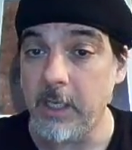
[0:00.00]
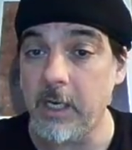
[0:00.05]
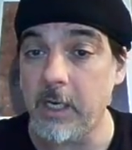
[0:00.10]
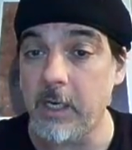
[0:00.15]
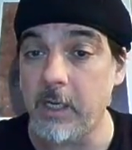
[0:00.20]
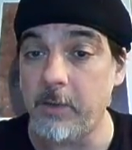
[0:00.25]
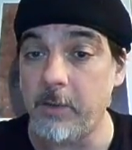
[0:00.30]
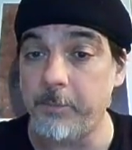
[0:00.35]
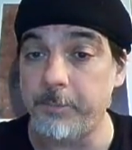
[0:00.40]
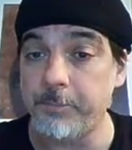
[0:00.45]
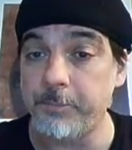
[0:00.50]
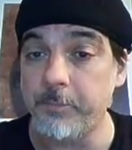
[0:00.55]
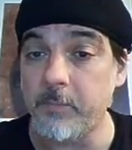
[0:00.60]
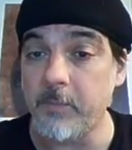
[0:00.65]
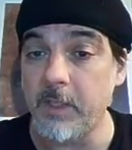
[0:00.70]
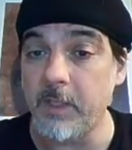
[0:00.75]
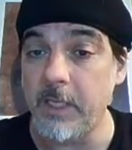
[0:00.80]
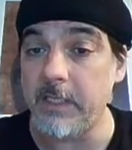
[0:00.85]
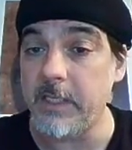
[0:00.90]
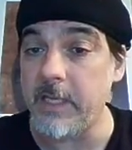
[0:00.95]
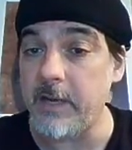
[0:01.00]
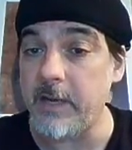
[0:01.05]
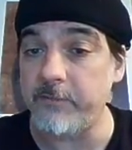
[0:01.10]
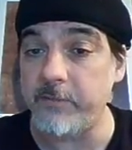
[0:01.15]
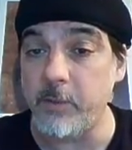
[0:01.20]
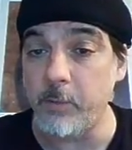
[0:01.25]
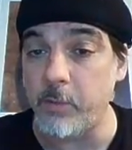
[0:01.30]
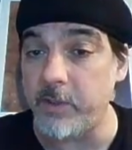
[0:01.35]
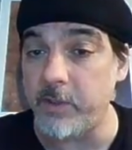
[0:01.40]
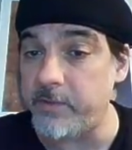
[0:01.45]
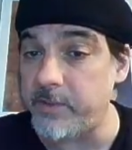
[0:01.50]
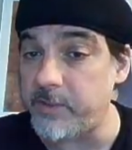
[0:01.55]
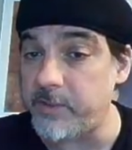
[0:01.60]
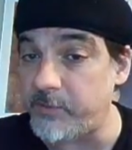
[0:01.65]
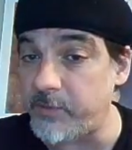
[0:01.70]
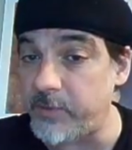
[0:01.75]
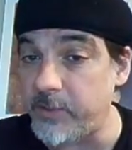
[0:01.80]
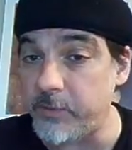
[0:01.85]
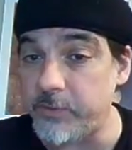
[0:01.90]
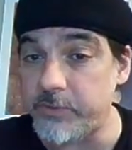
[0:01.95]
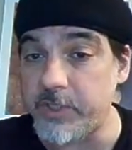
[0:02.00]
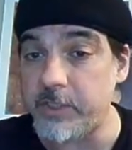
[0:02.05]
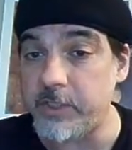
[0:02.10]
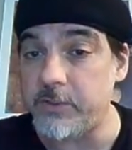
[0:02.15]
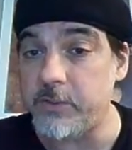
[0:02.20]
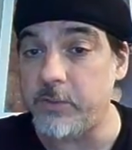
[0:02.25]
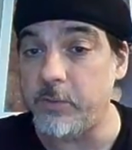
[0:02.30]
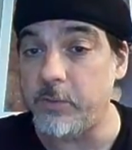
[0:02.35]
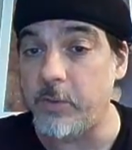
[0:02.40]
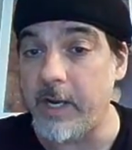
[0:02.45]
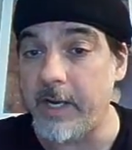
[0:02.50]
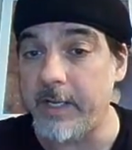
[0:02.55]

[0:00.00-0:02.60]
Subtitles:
In every one of these videos I do,